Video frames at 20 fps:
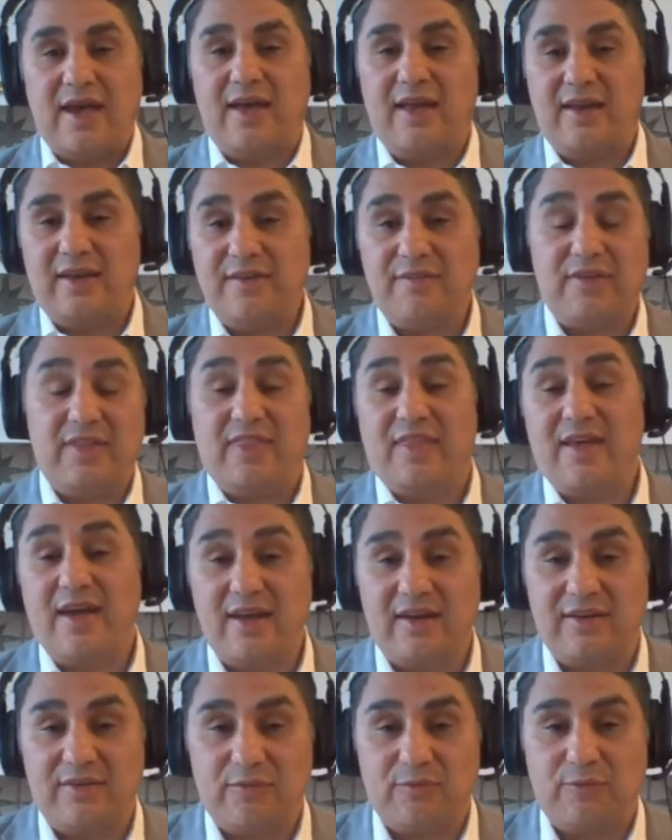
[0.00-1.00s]
and even
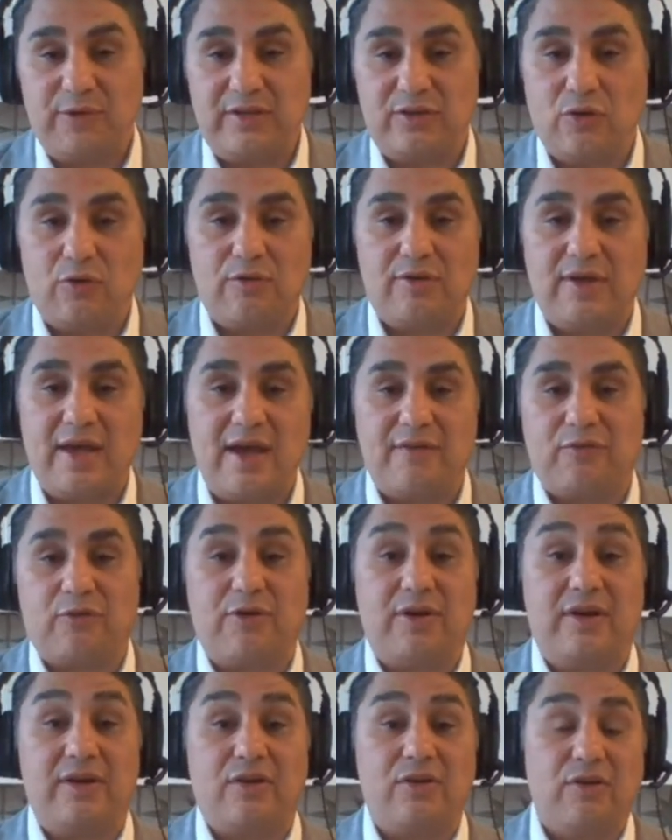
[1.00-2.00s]
then, we don't
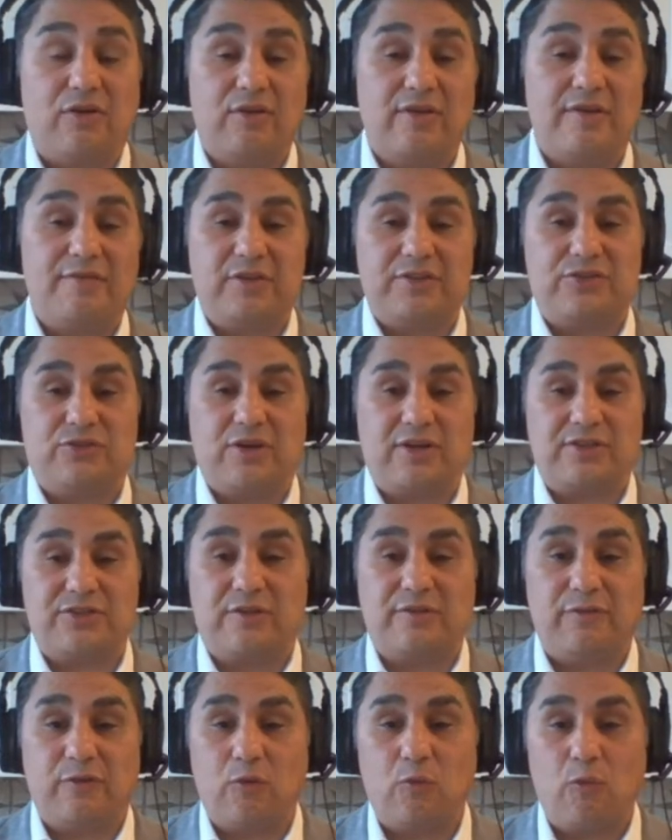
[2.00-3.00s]
have critical
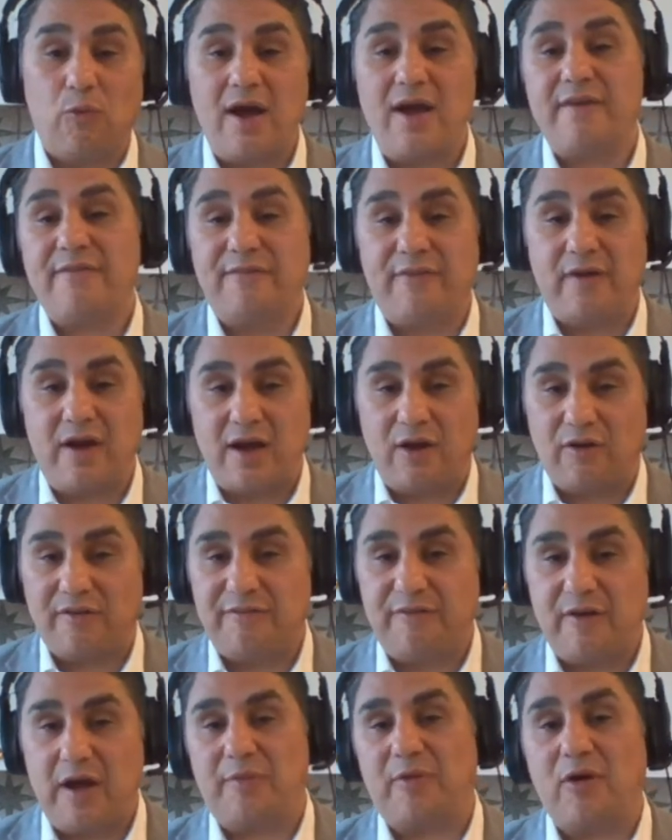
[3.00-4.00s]
infrastructure for Wi Fi
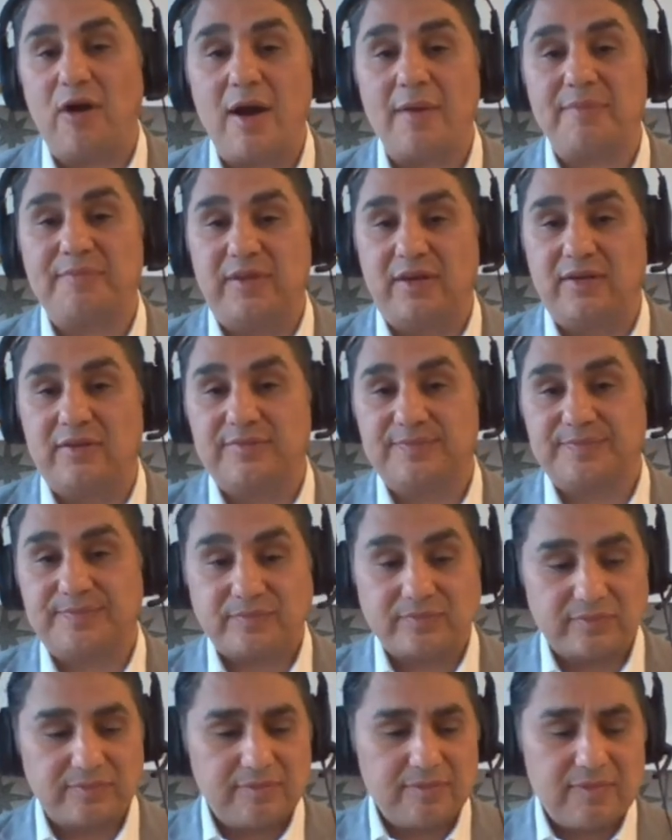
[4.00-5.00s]
or fiber optic.
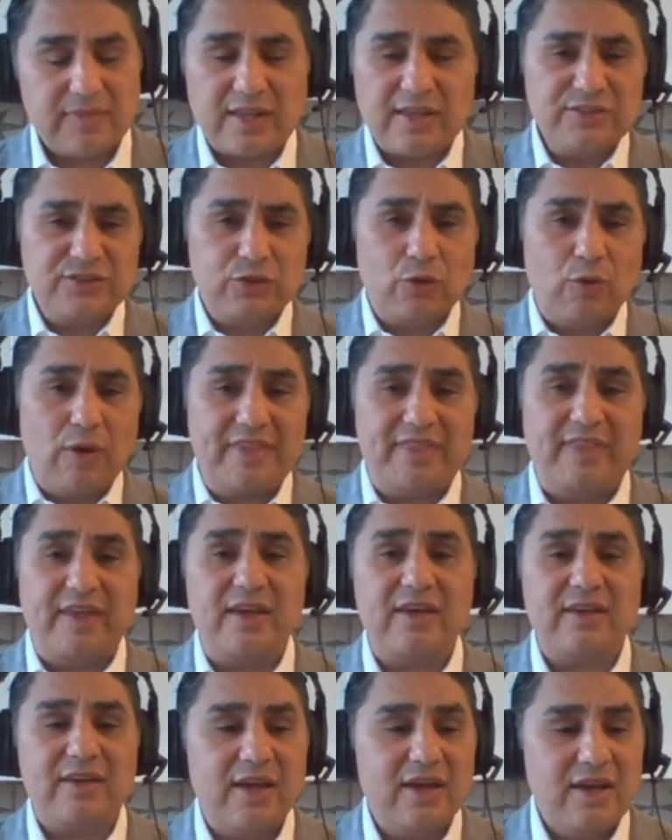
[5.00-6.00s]
So I
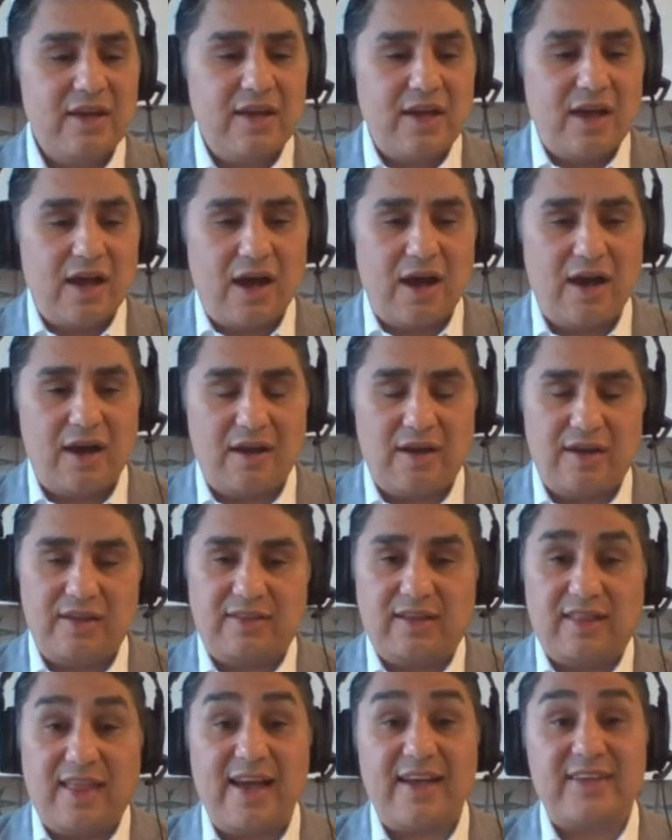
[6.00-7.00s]
think uh,
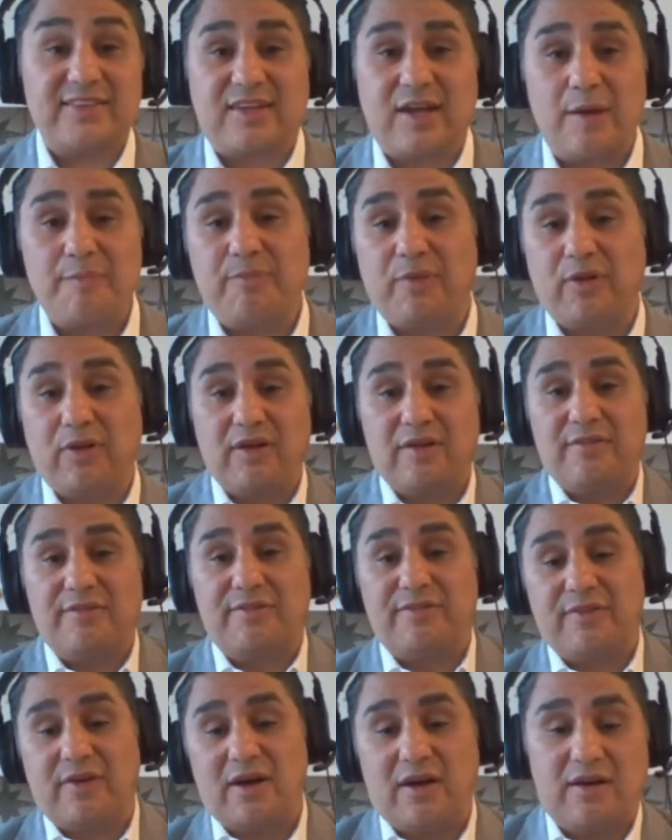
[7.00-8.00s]
in the last couple
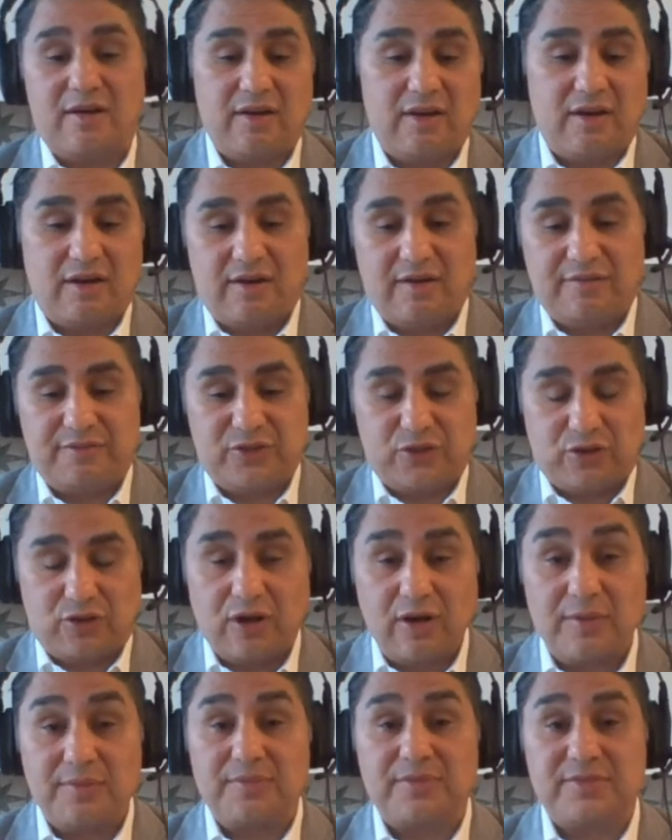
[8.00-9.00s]
of, uh, of,
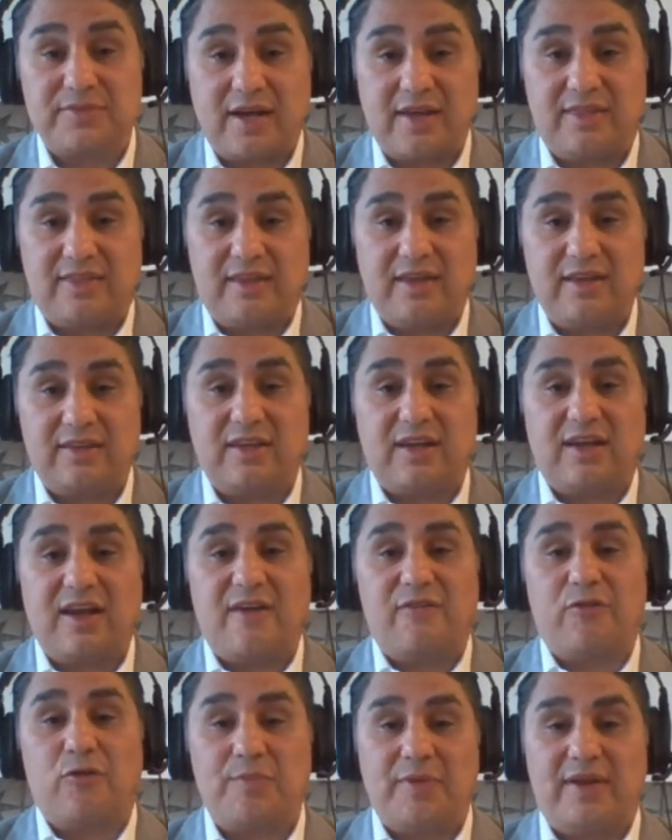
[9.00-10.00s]
terms, I think the
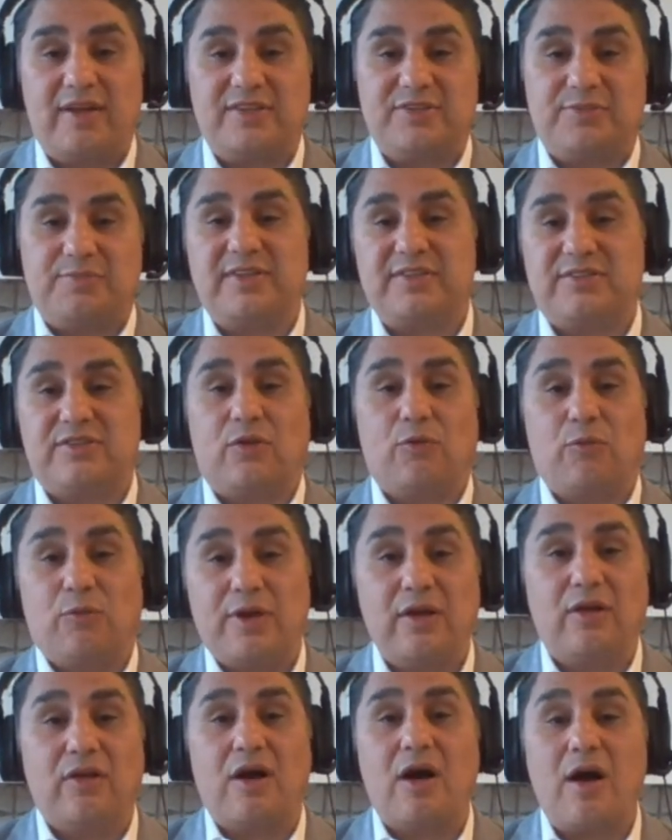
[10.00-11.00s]
government has missed a
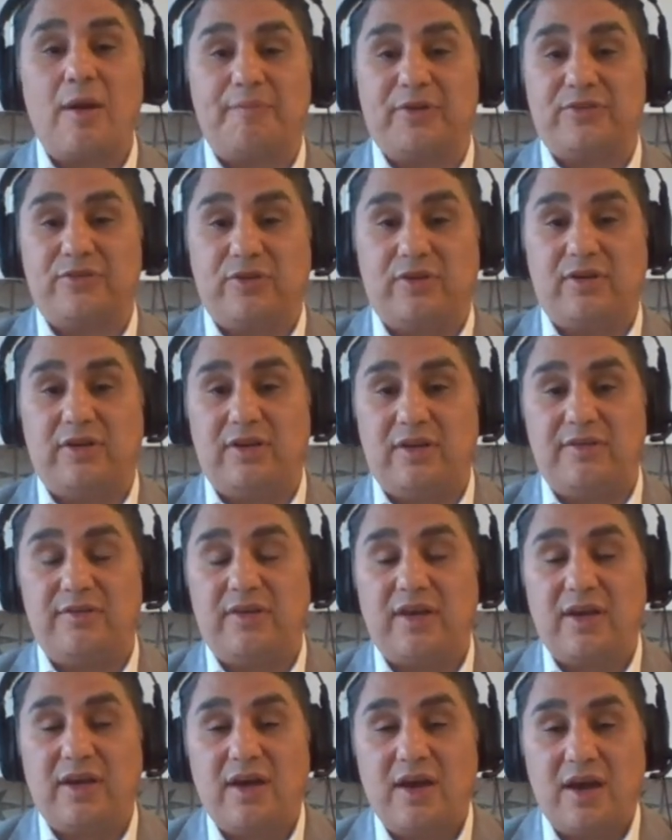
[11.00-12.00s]
real
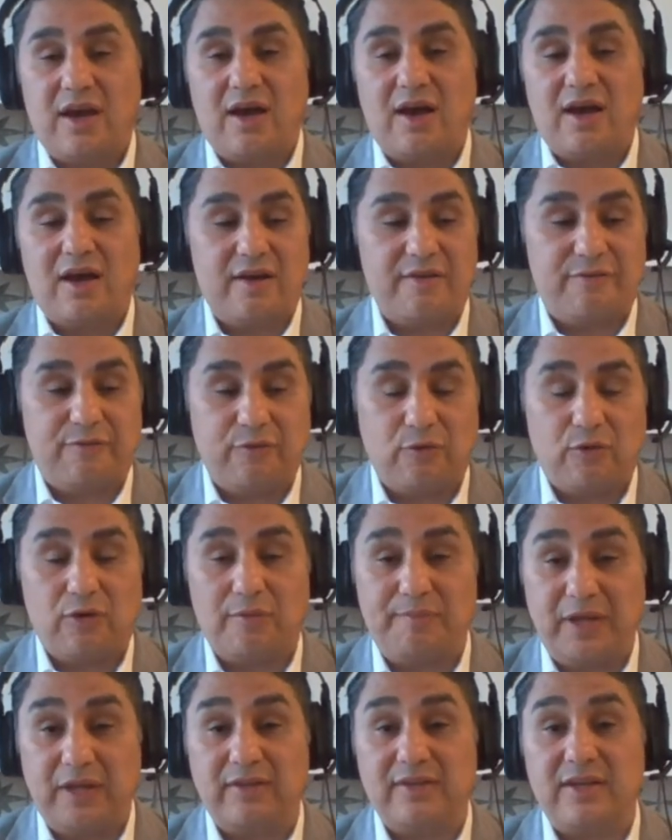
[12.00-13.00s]
opportunity uh,
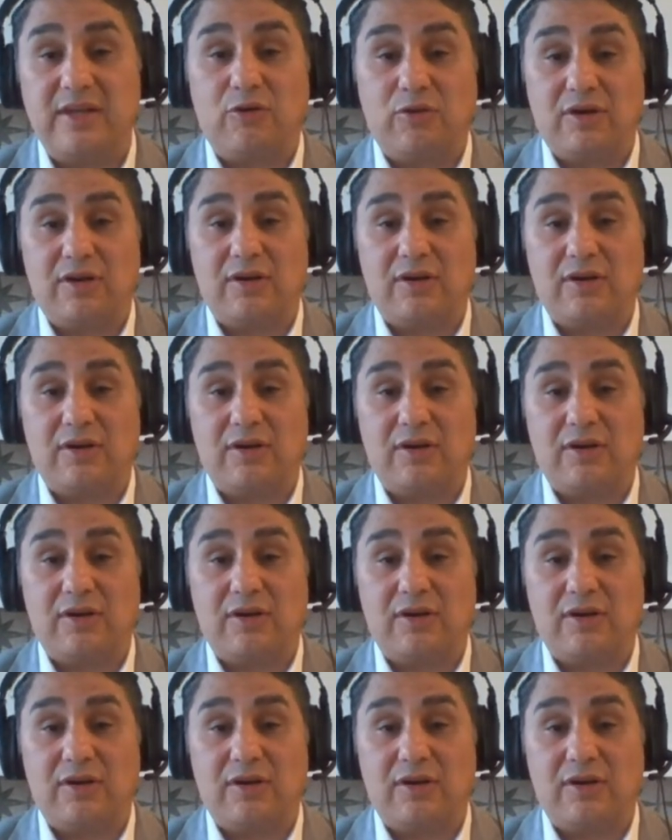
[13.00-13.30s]
for building